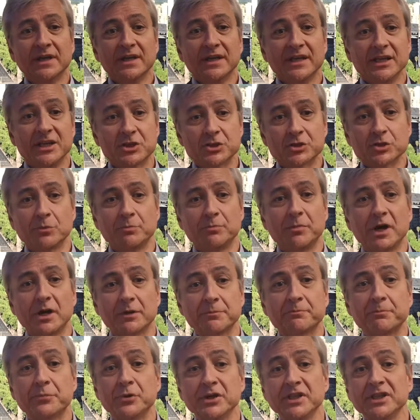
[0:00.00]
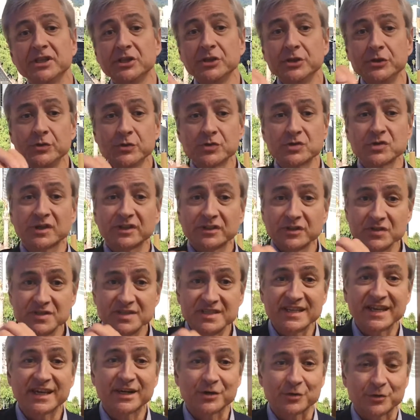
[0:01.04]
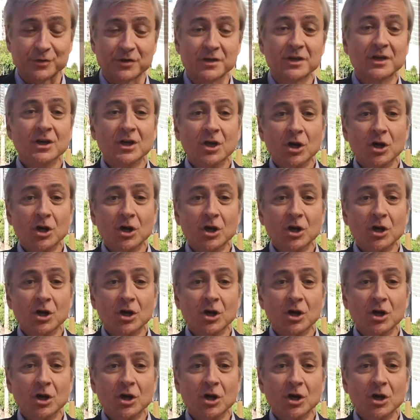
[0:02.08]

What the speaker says: It's about putting the user at the center